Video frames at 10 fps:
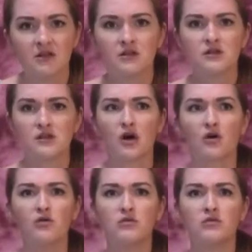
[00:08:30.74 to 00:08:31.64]

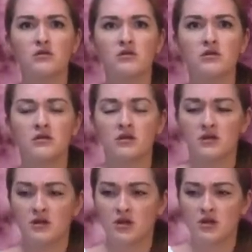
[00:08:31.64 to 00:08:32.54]
So
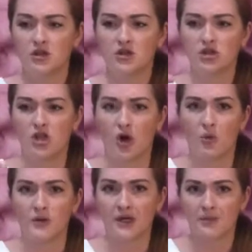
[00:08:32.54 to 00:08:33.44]
she
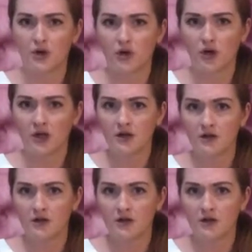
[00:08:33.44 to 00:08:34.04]
opened up her door